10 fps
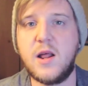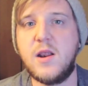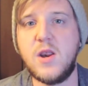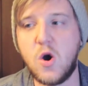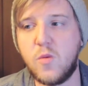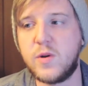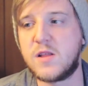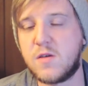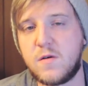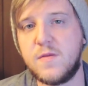and
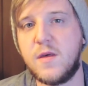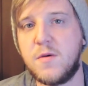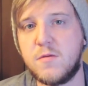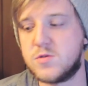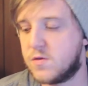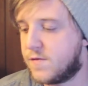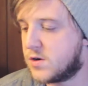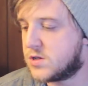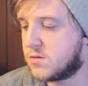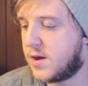nobody told them it was
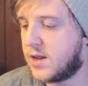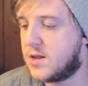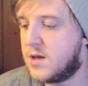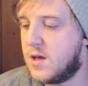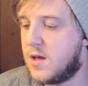reverse threaded.